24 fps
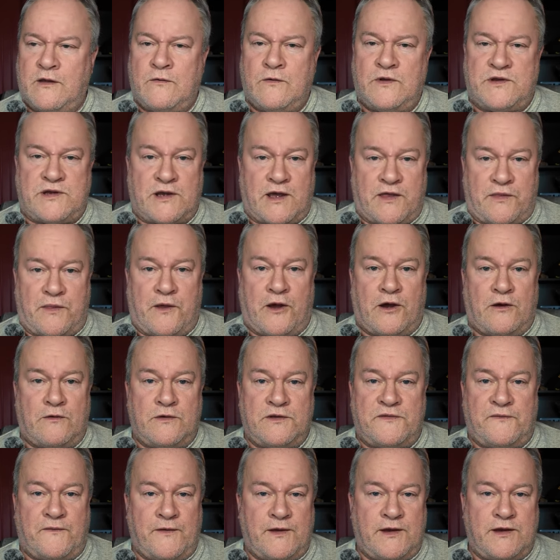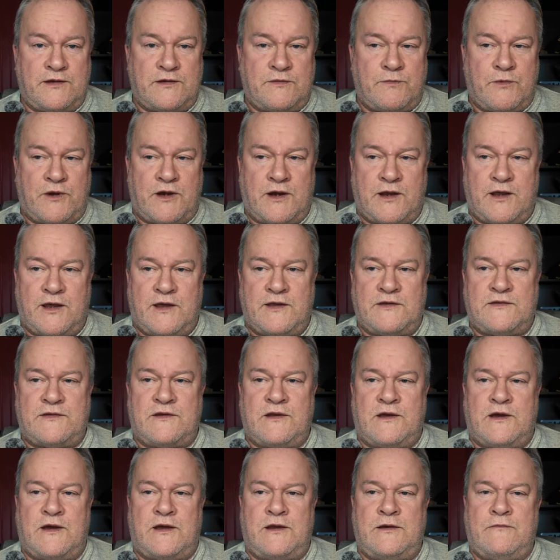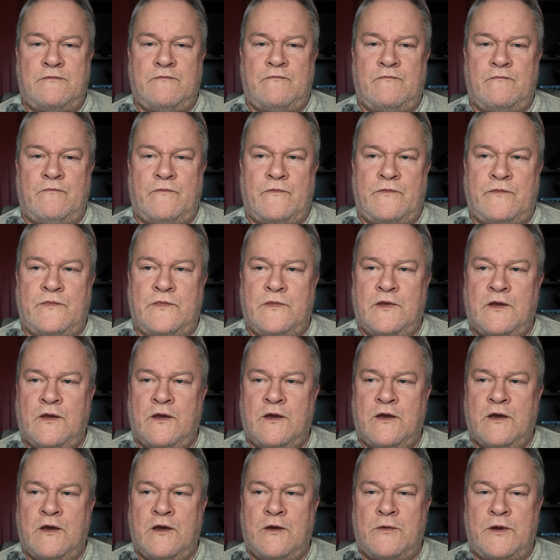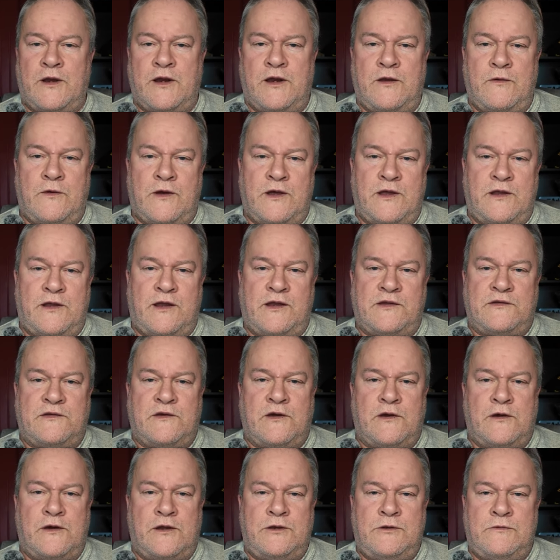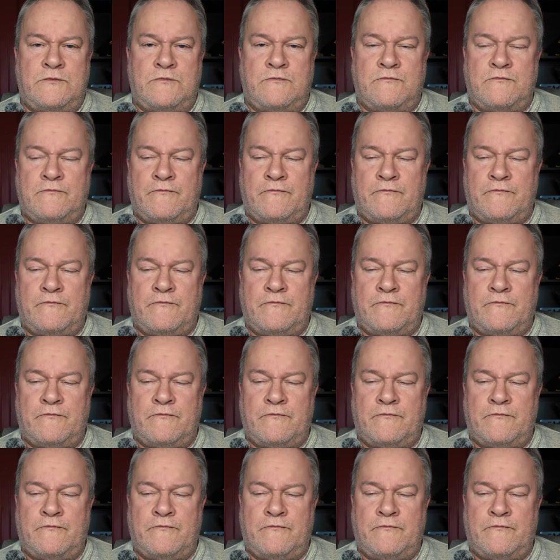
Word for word: which I thought was finished, but I guess not. But anyway, that's good.